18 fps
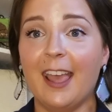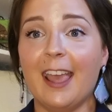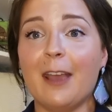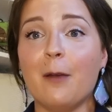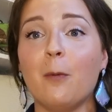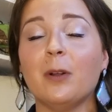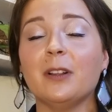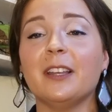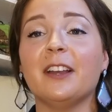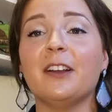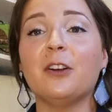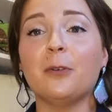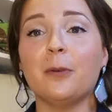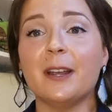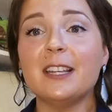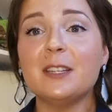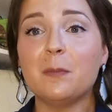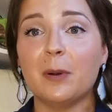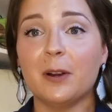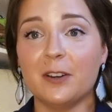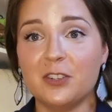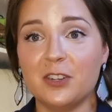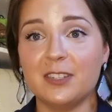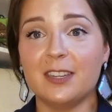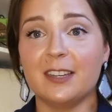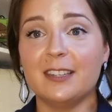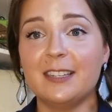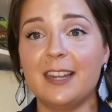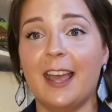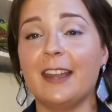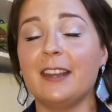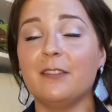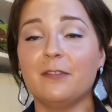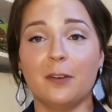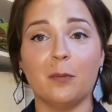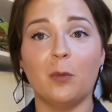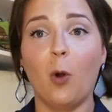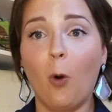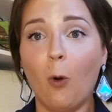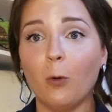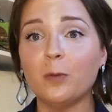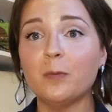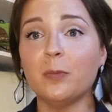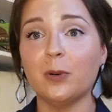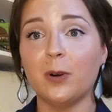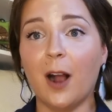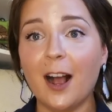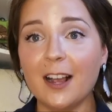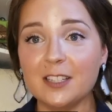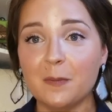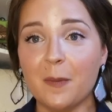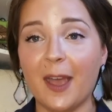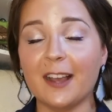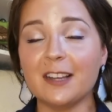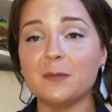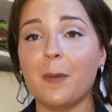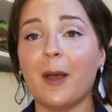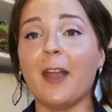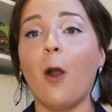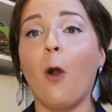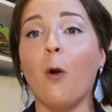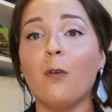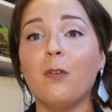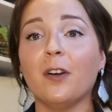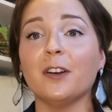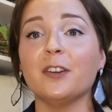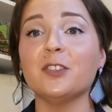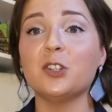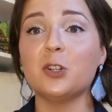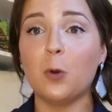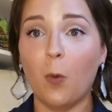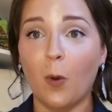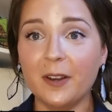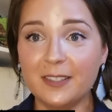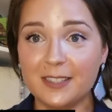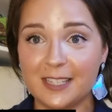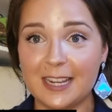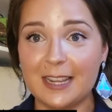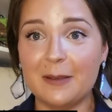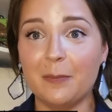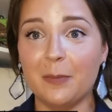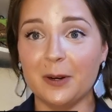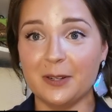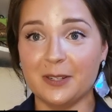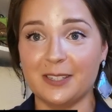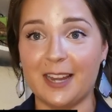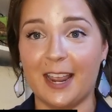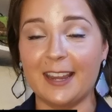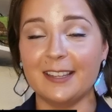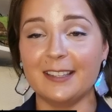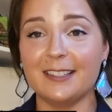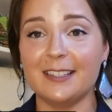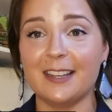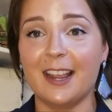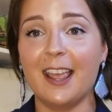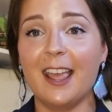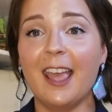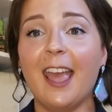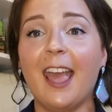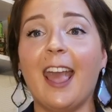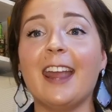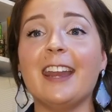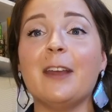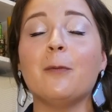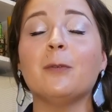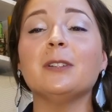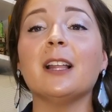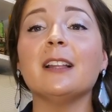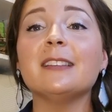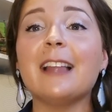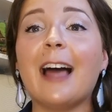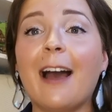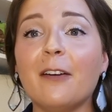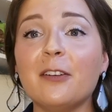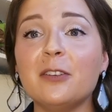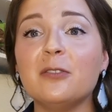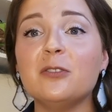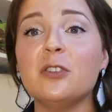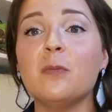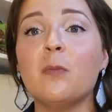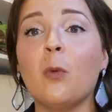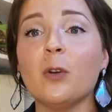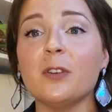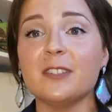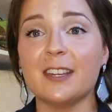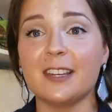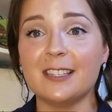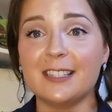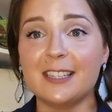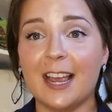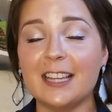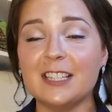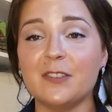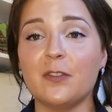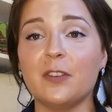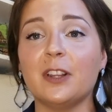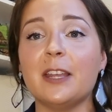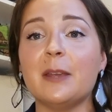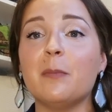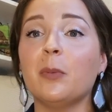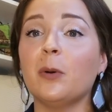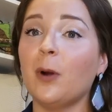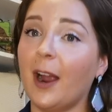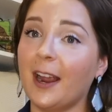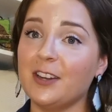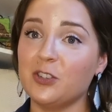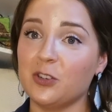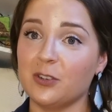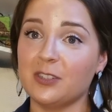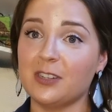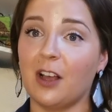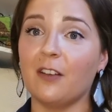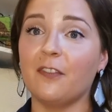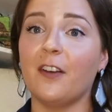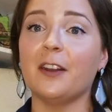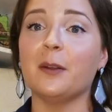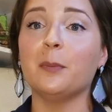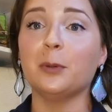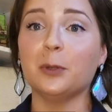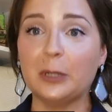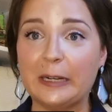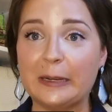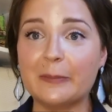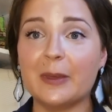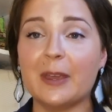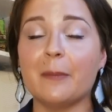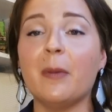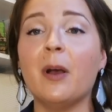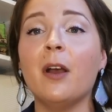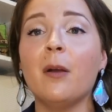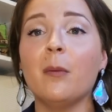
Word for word: It will increase purchase intent from cold prospects by over 20%, and it will allow you to more successfully price yourself at a premium